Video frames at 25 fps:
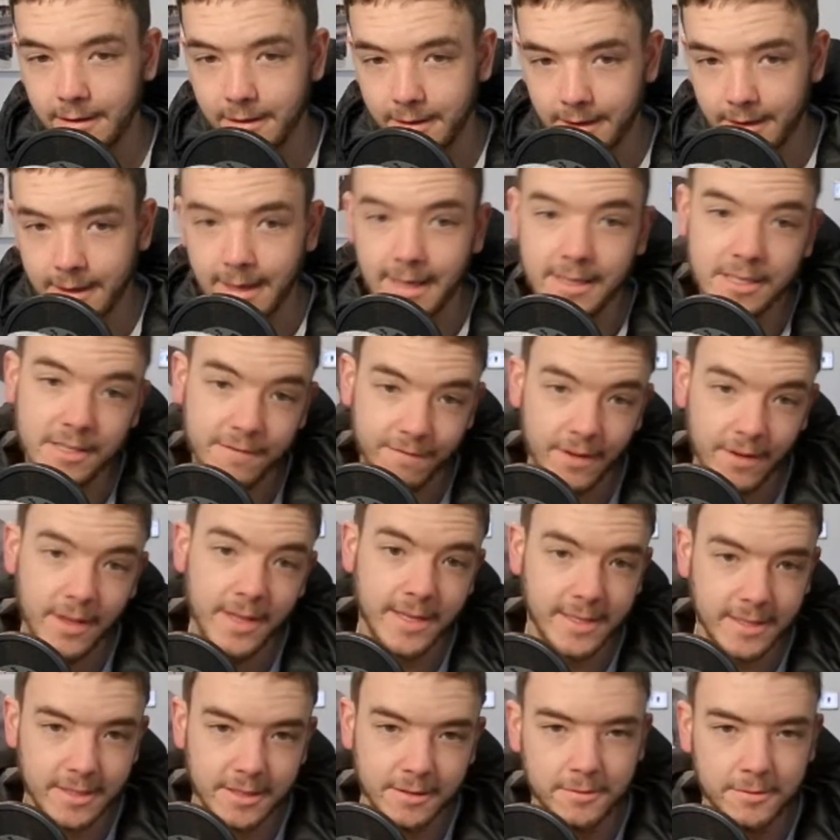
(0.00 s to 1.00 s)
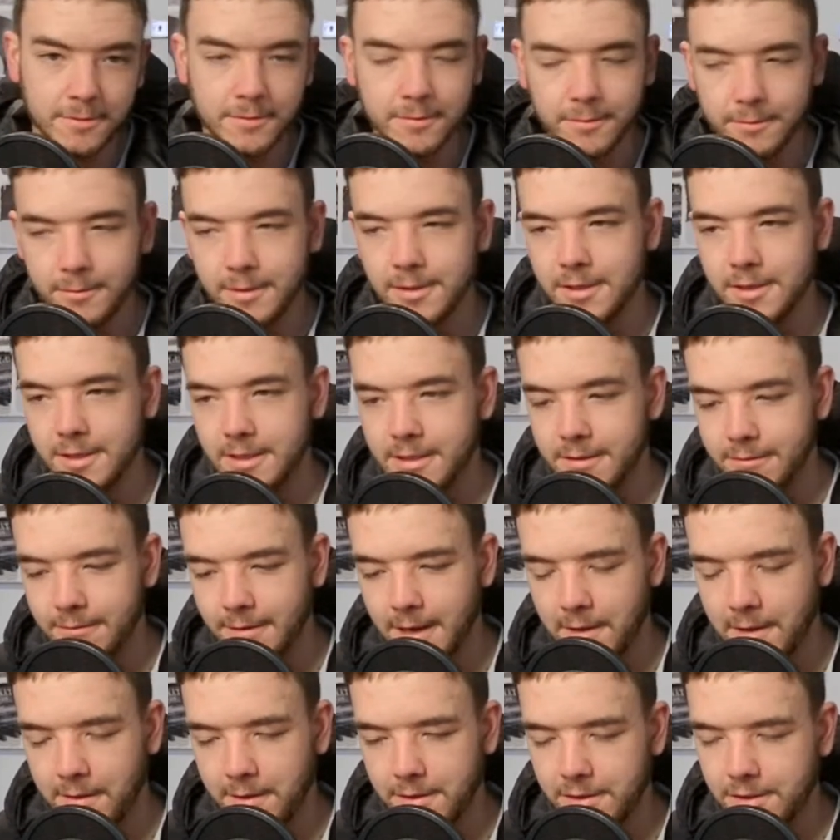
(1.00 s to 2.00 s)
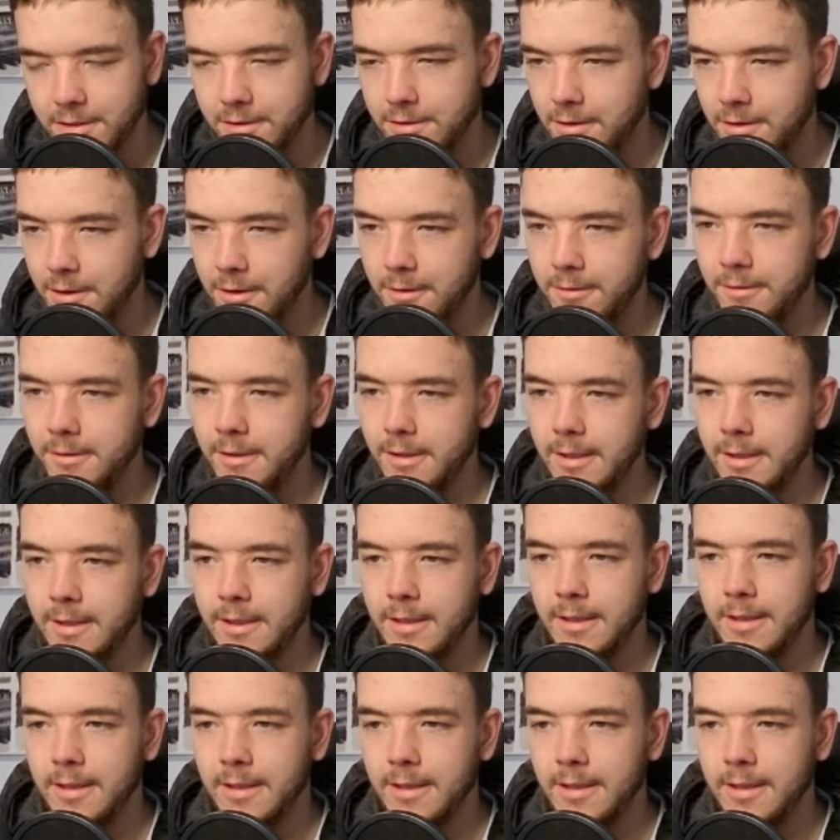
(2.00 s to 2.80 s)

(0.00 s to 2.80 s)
the last 32, which is the round that's just gone